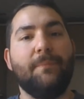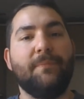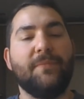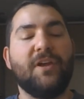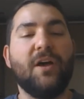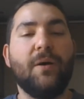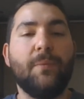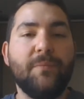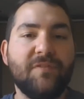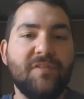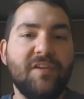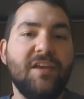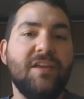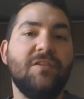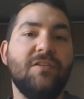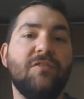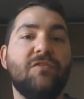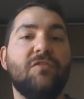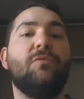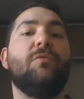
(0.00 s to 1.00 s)
comes
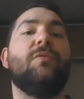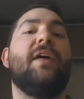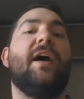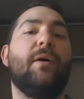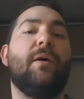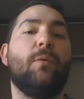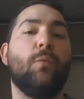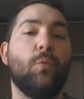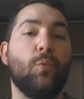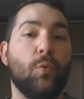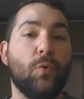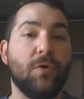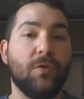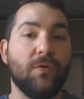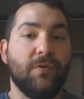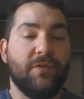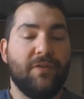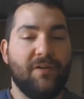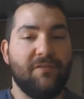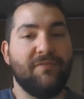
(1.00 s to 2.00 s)
into that
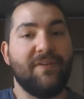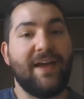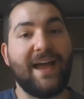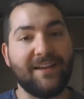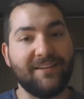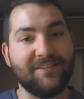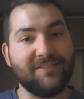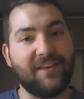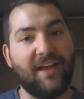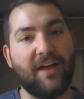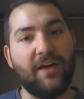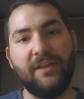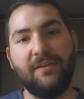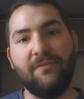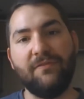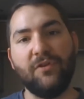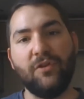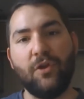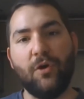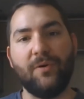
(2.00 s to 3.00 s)
world of exile,
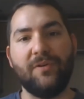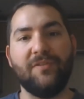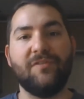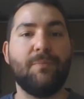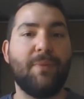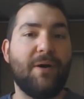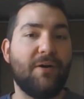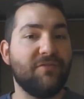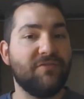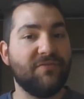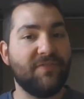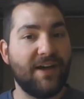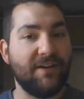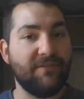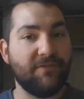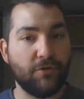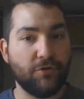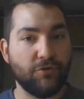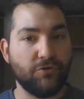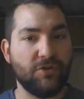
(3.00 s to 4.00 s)
even though it's about
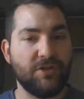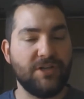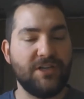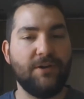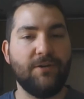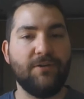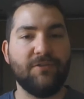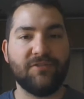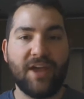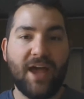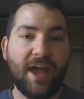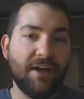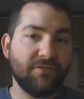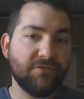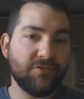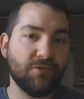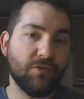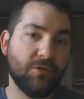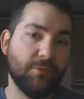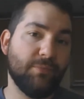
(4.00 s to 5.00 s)
500 years
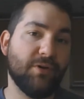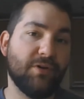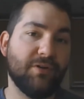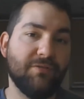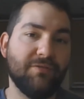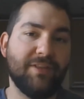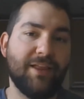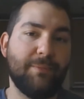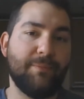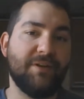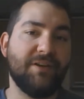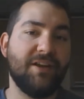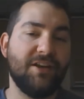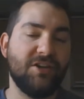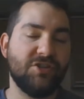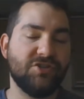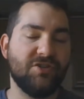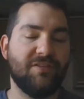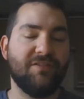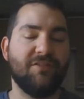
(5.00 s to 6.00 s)
after the book of
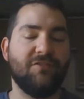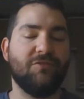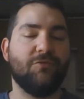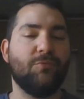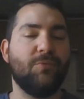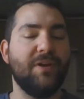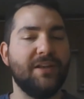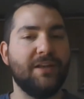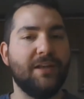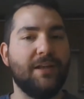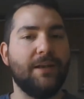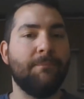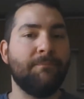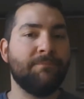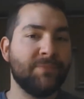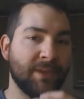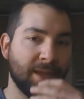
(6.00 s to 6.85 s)
Lamentations is written.